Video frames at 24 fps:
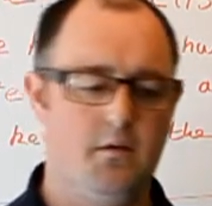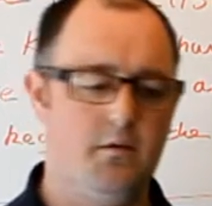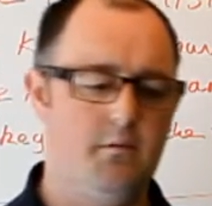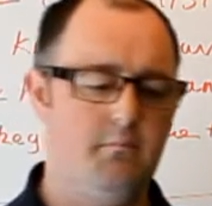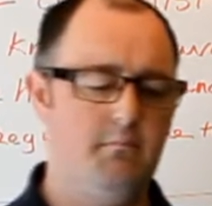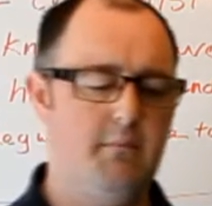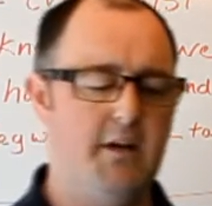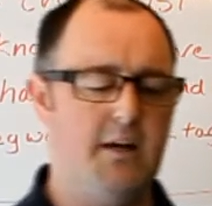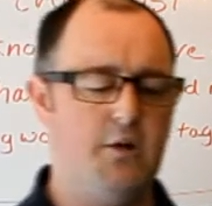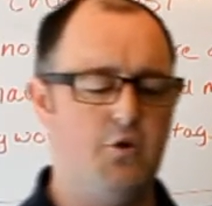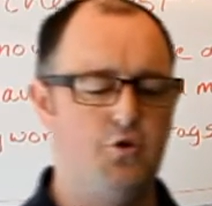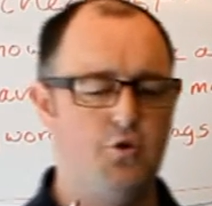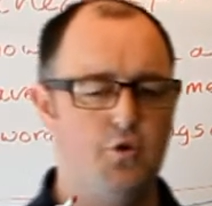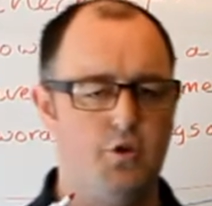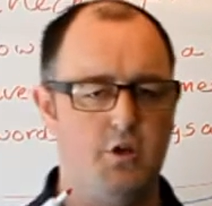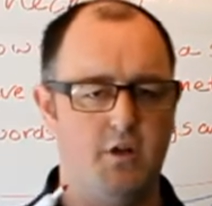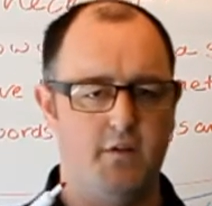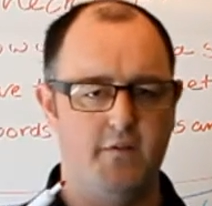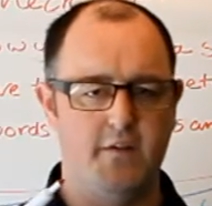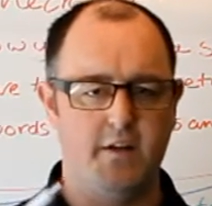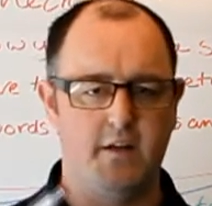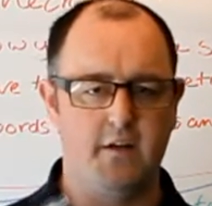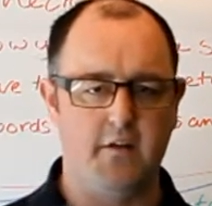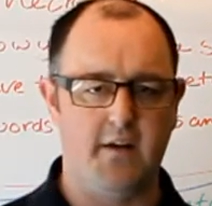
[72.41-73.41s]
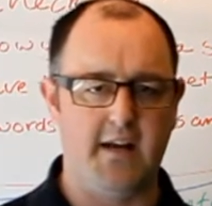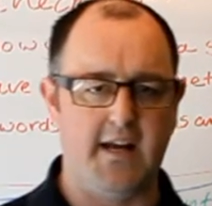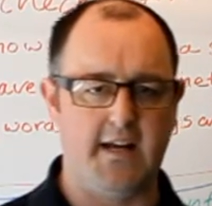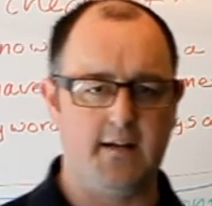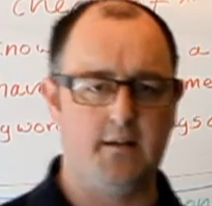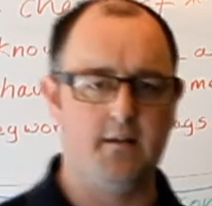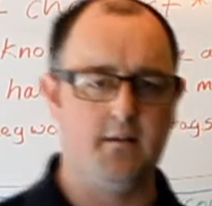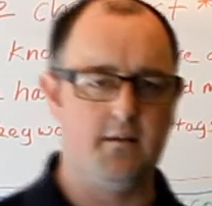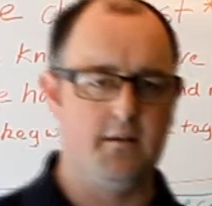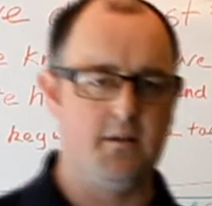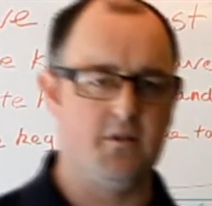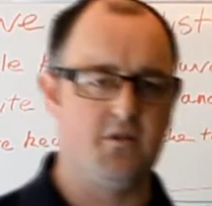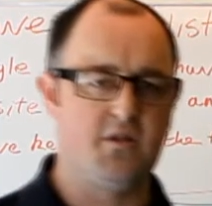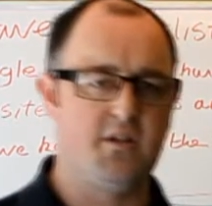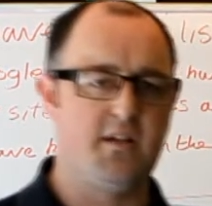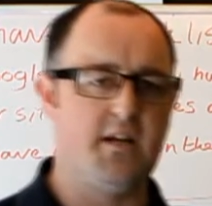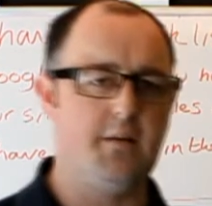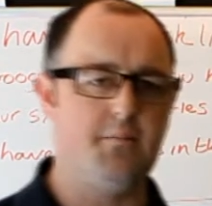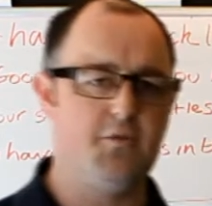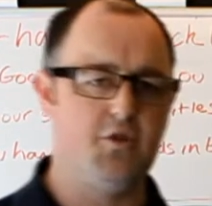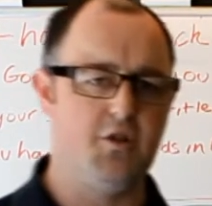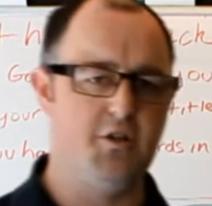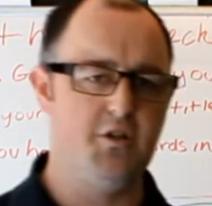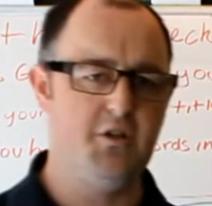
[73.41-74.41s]
Make sure you have the correct
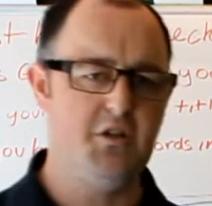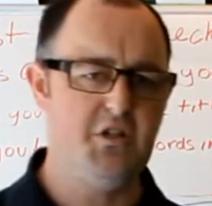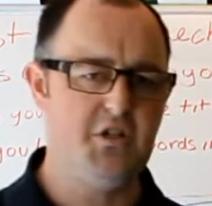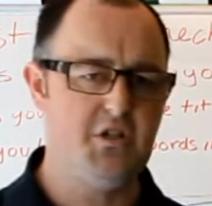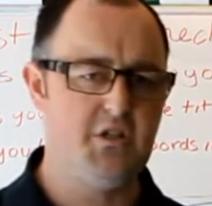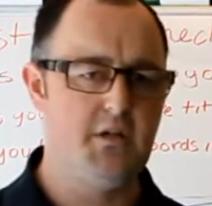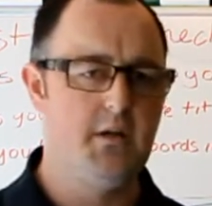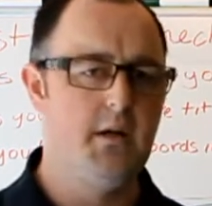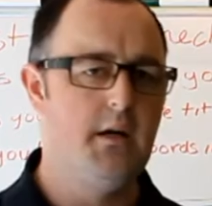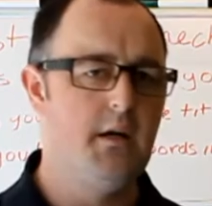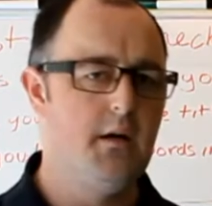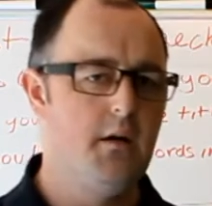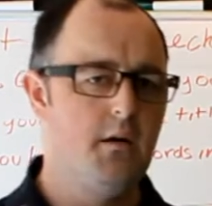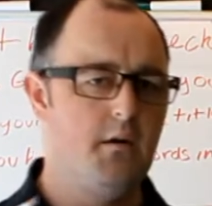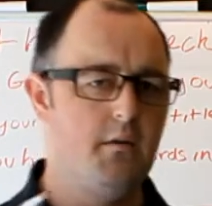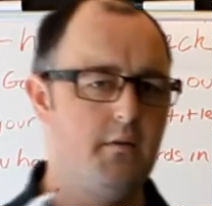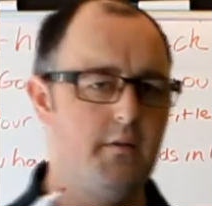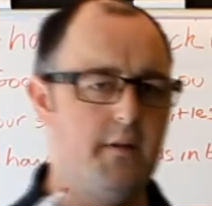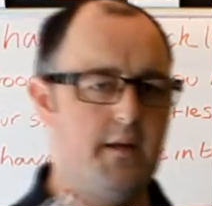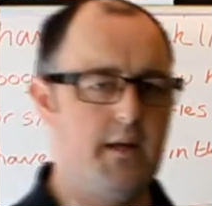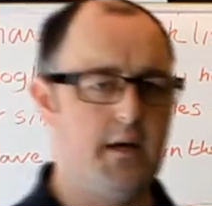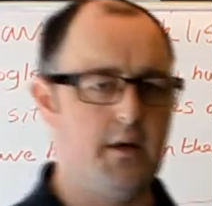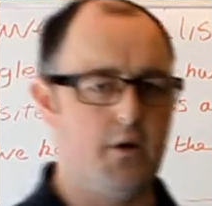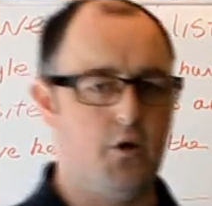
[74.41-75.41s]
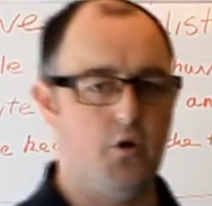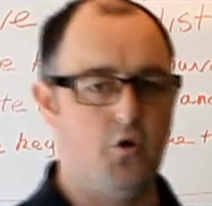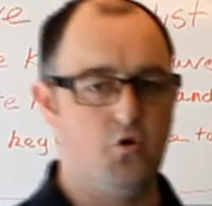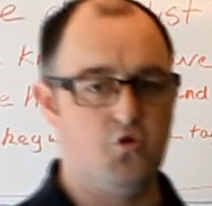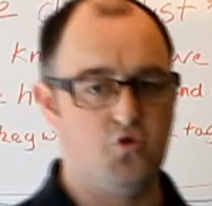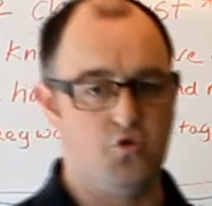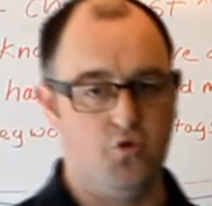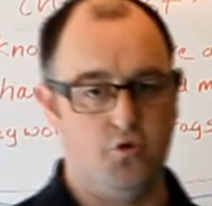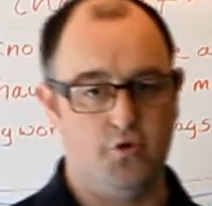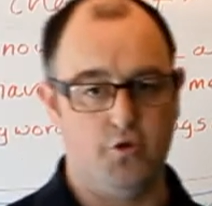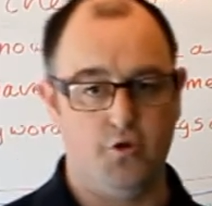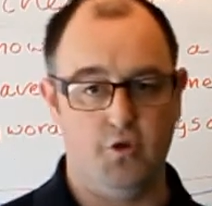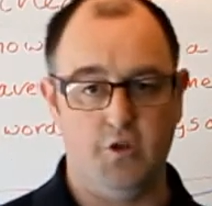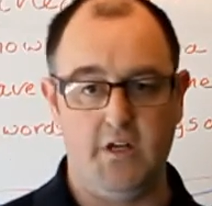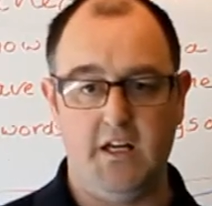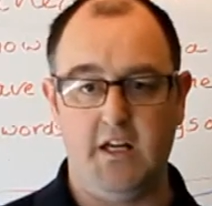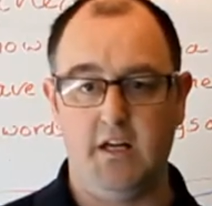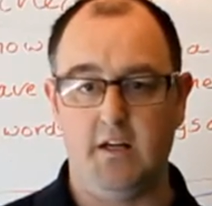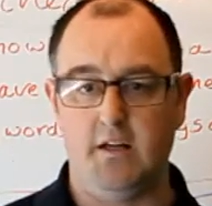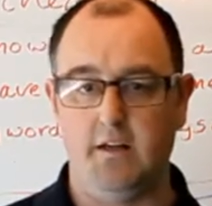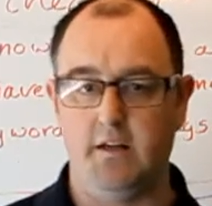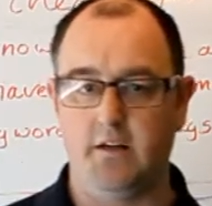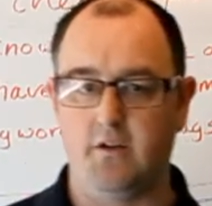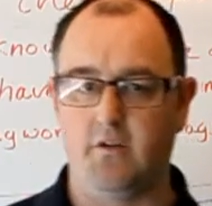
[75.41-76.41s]
descriptions, they are also
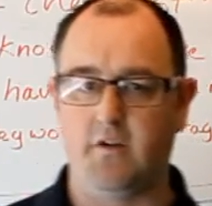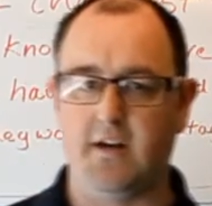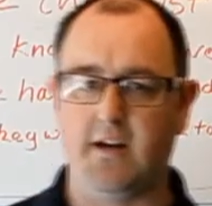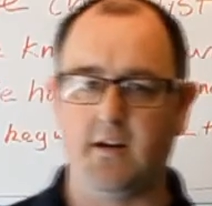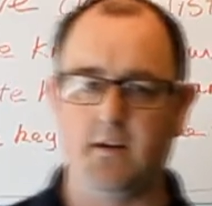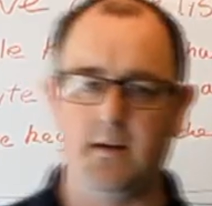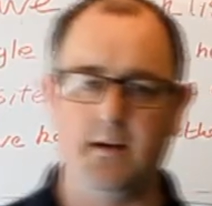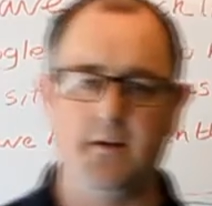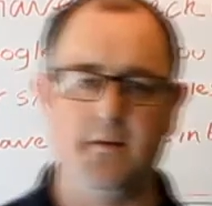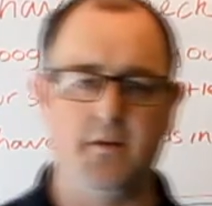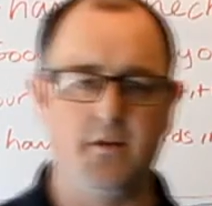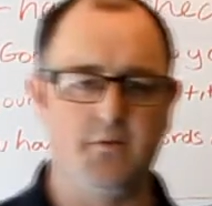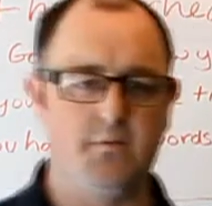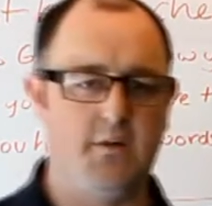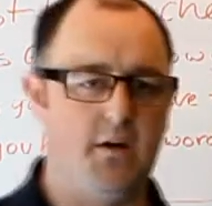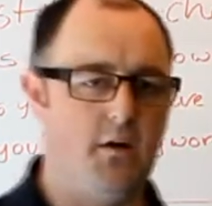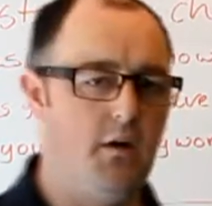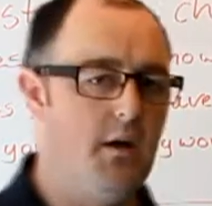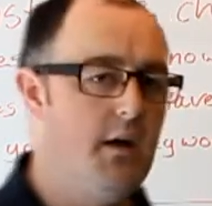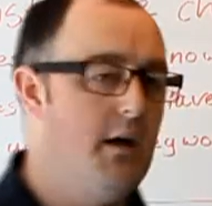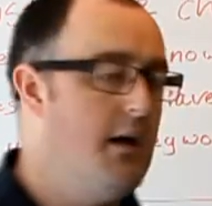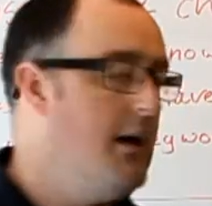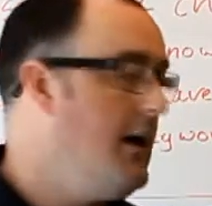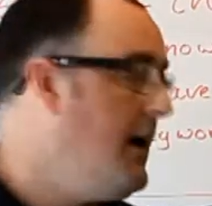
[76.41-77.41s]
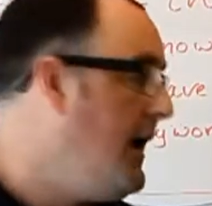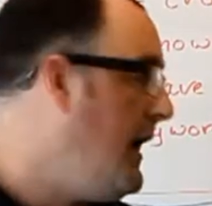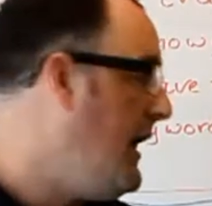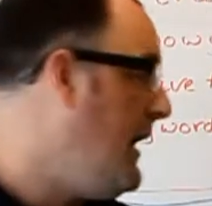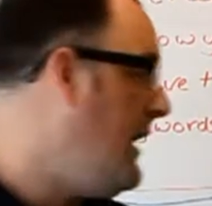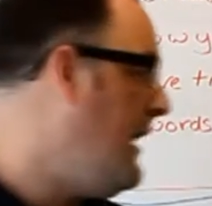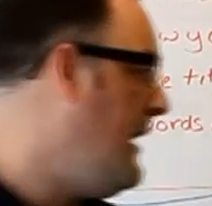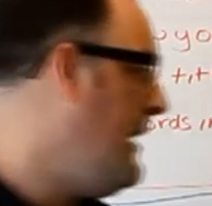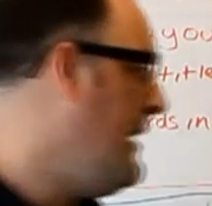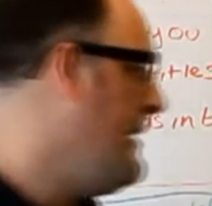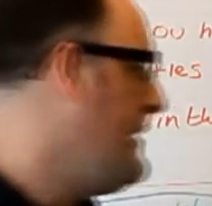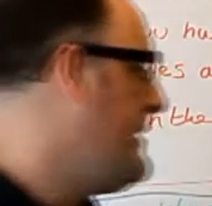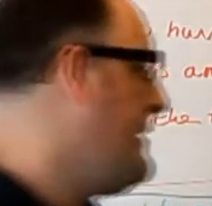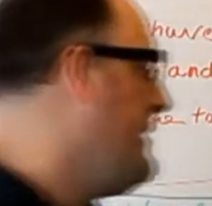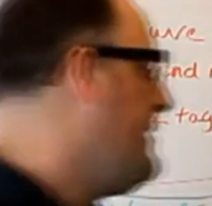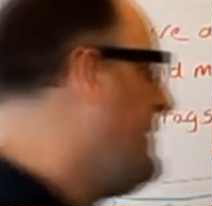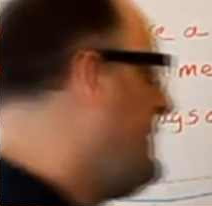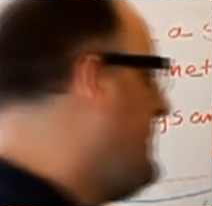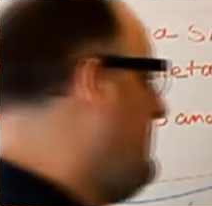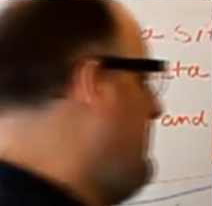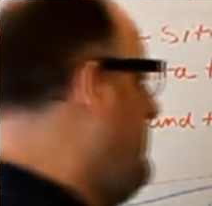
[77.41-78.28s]
unique in the correct length as well. And the